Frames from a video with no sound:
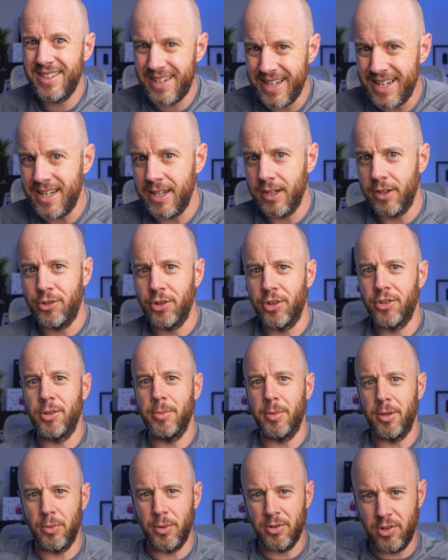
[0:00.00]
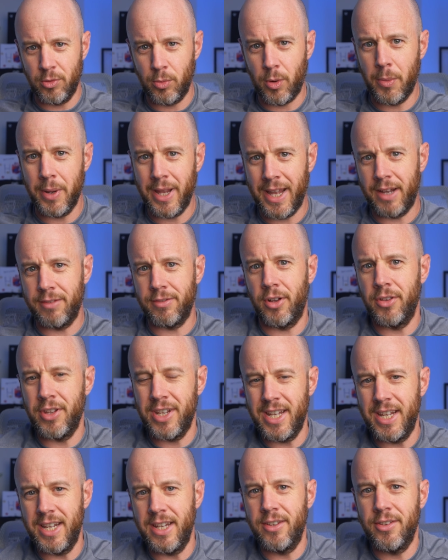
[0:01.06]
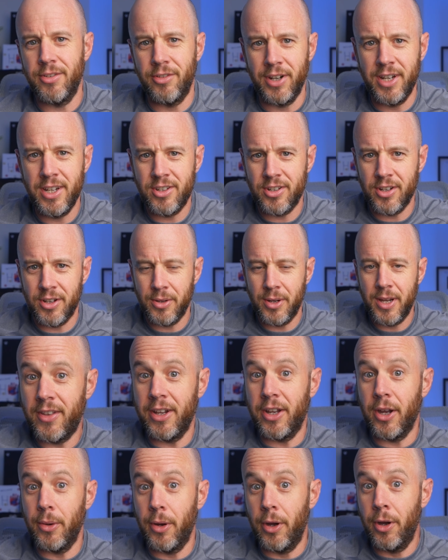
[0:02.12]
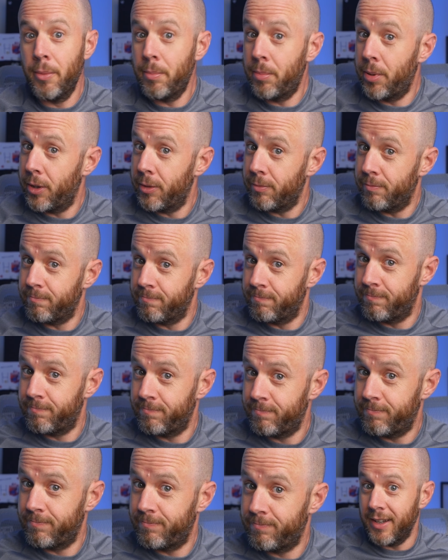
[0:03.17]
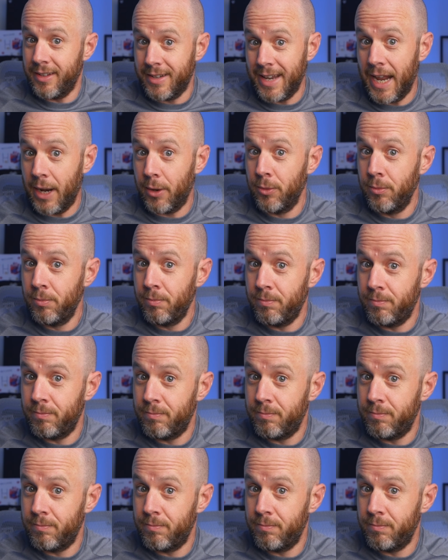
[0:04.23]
D adjustable, which is what we have on the E three. So they go up, down.